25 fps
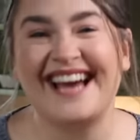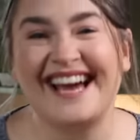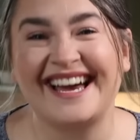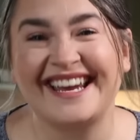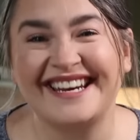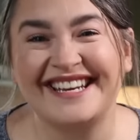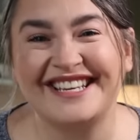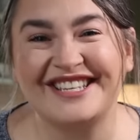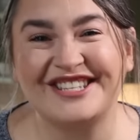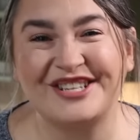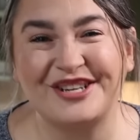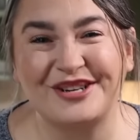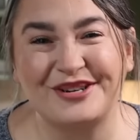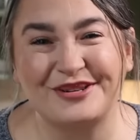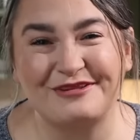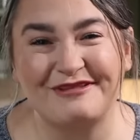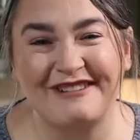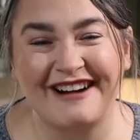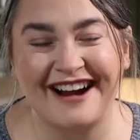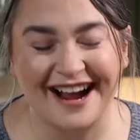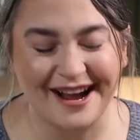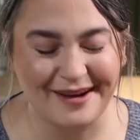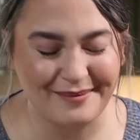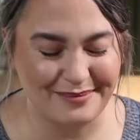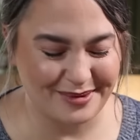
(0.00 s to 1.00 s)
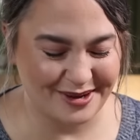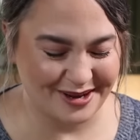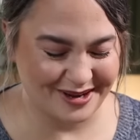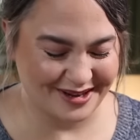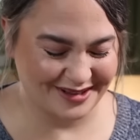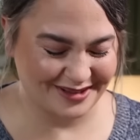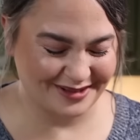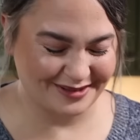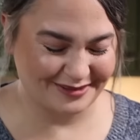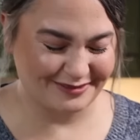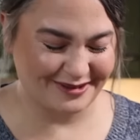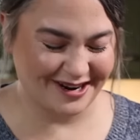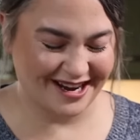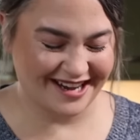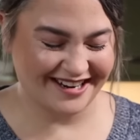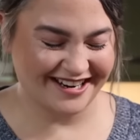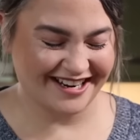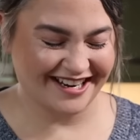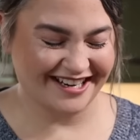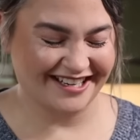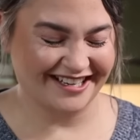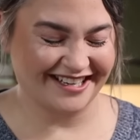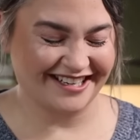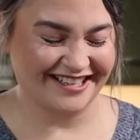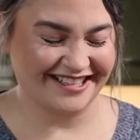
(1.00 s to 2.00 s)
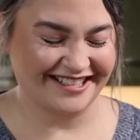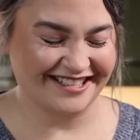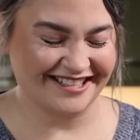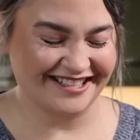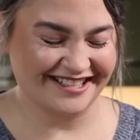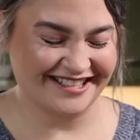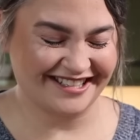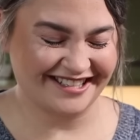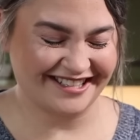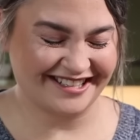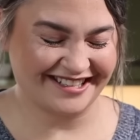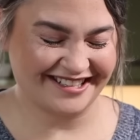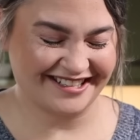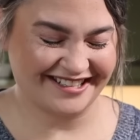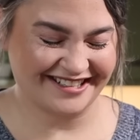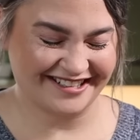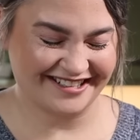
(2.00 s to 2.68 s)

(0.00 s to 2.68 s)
that is a wrap on the red onions.